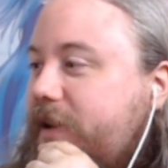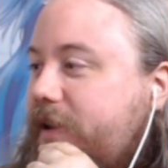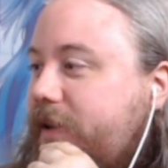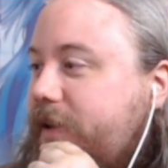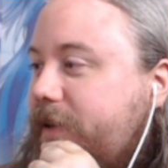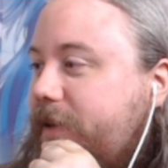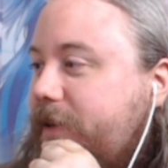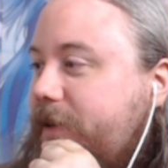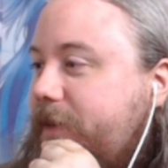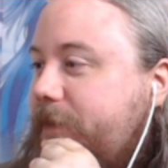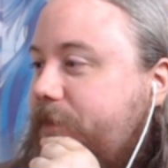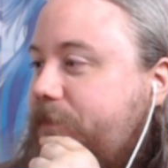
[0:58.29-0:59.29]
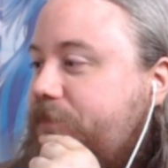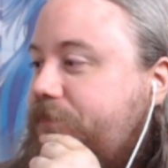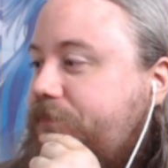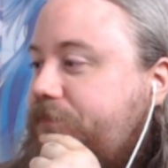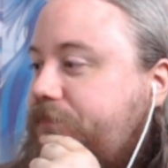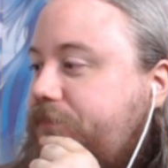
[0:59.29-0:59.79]
Um,
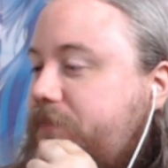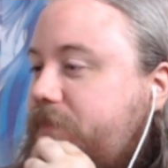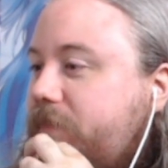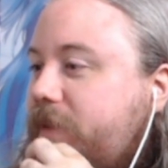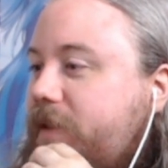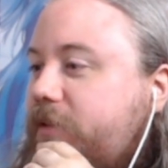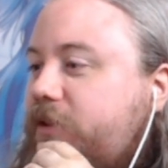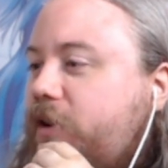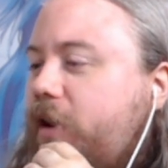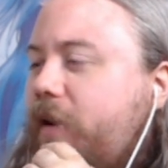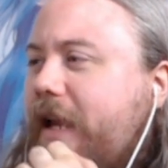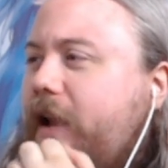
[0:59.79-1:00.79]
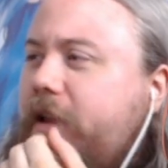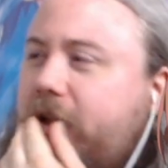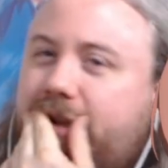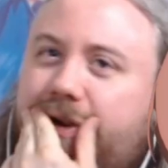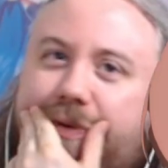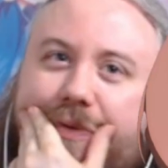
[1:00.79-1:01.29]
what's called like, I
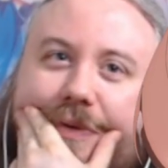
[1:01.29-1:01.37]
you know,